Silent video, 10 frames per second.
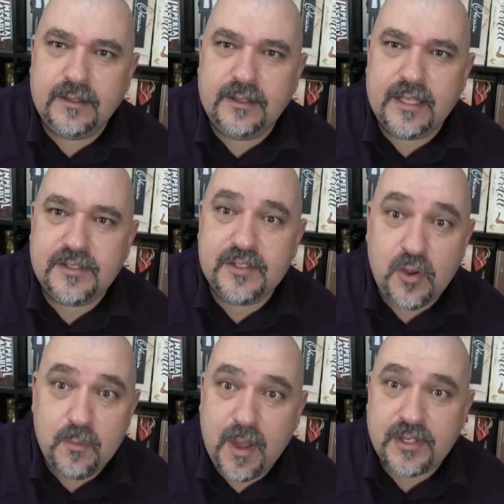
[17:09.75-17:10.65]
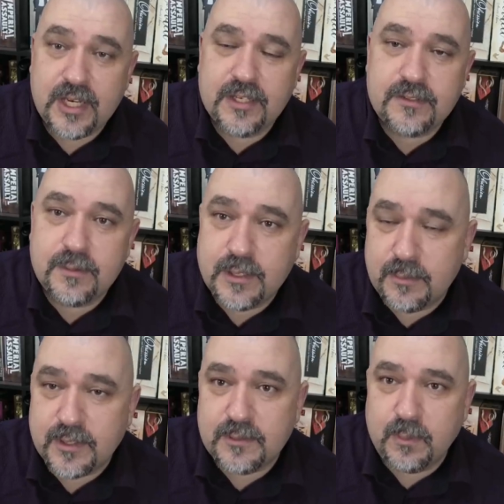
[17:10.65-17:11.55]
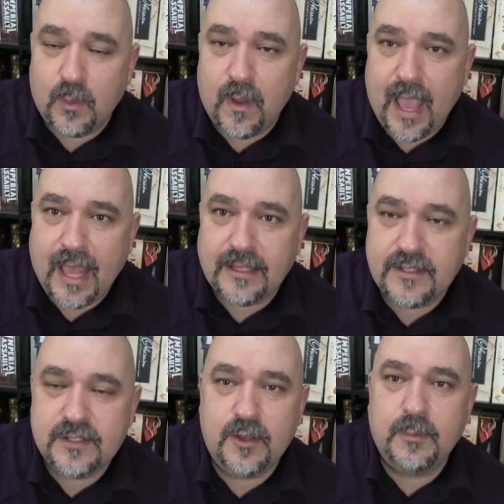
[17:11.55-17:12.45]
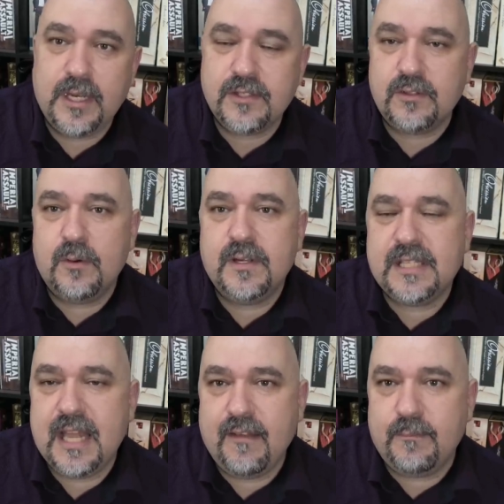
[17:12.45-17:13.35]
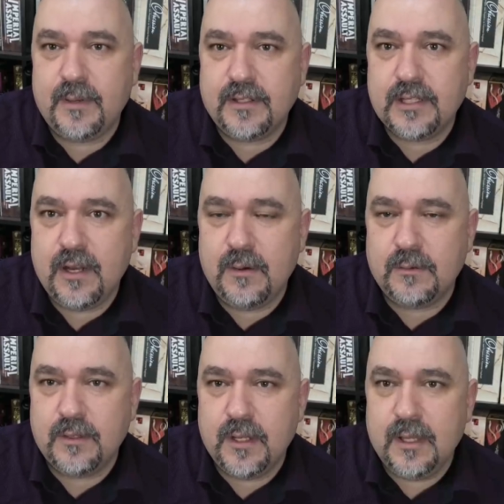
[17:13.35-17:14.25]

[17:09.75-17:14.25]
There's so much history to explore and there's so many stories that haven't been told.